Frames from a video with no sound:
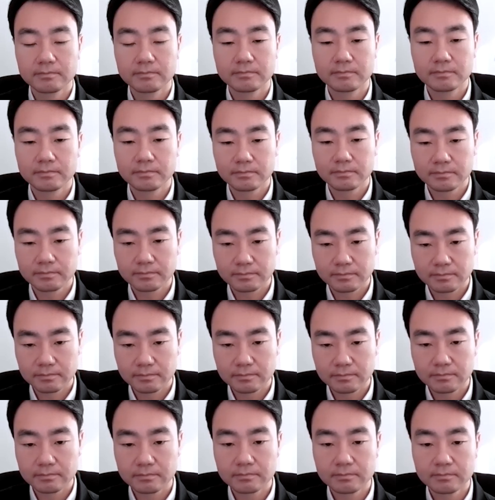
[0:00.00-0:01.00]

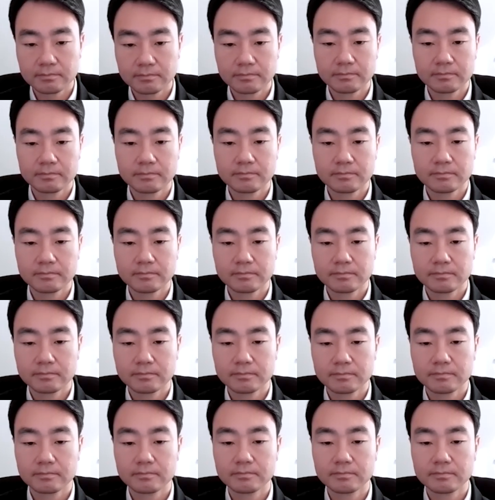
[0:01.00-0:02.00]

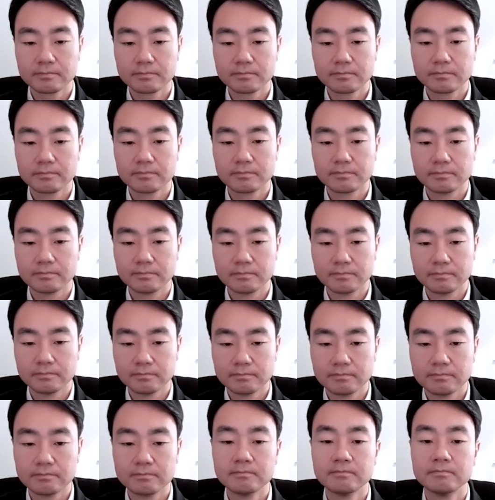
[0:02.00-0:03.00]
[no speech]